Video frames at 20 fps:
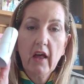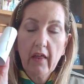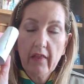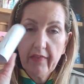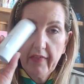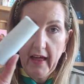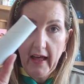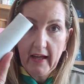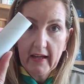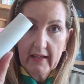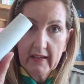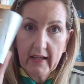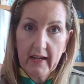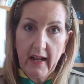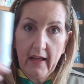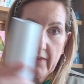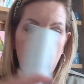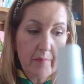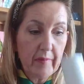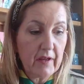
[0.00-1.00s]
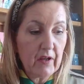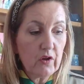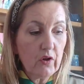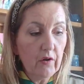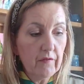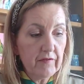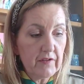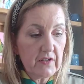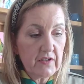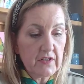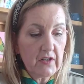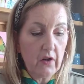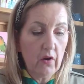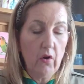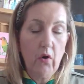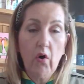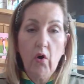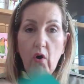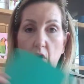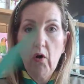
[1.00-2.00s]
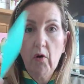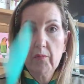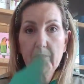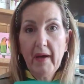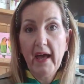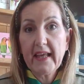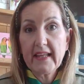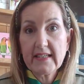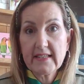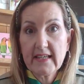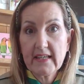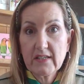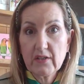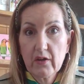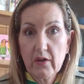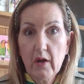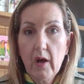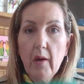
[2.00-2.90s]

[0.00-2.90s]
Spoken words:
That can either be covered or painted,